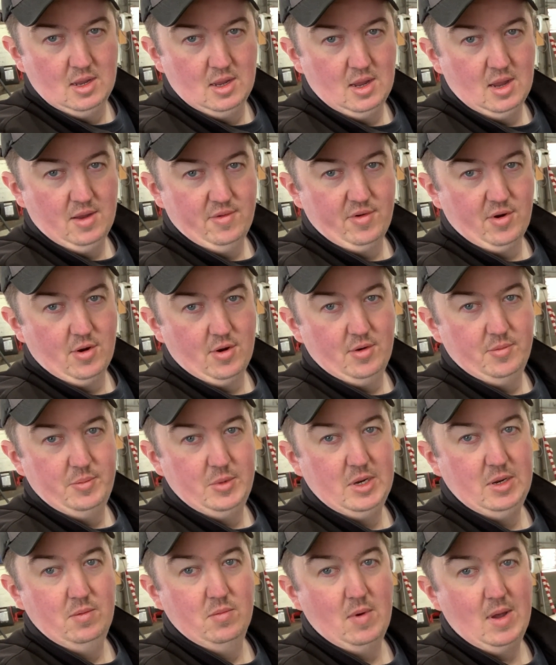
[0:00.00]
have heard
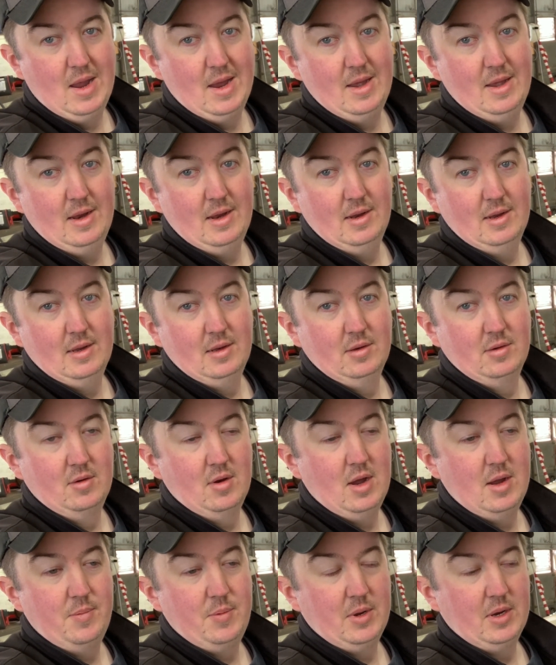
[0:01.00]
me whining and
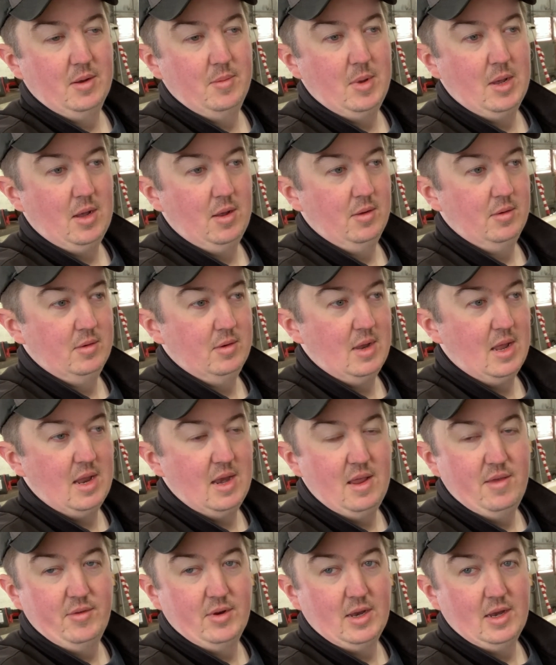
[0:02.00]
griping about not
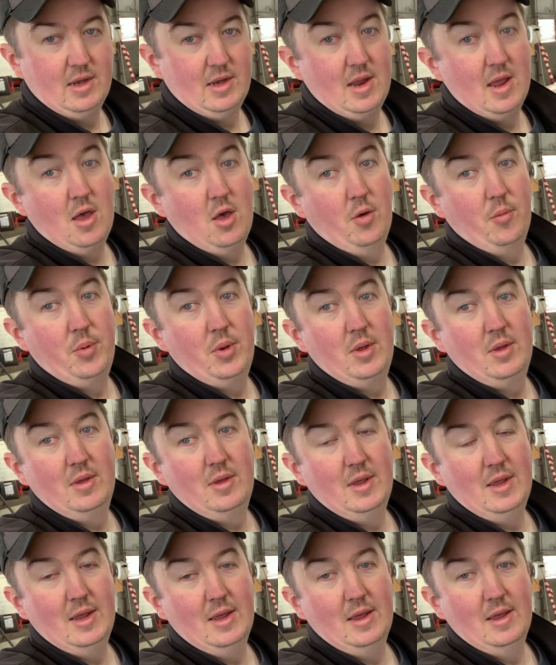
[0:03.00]
having any help,
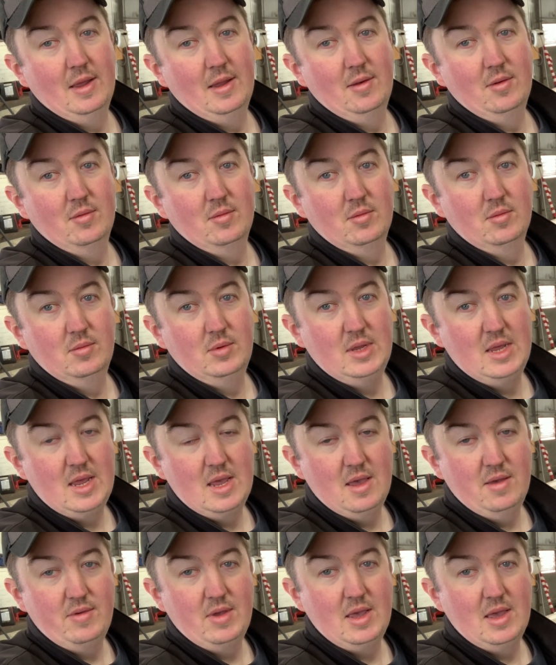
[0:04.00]
and we
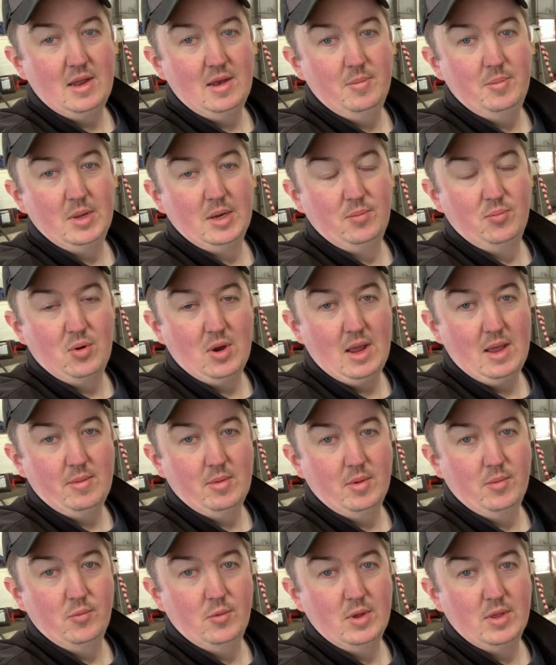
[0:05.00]
have had a big
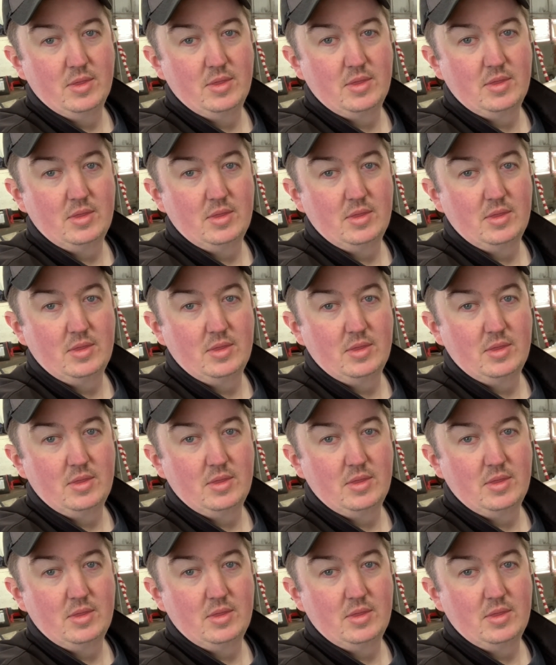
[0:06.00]
problem with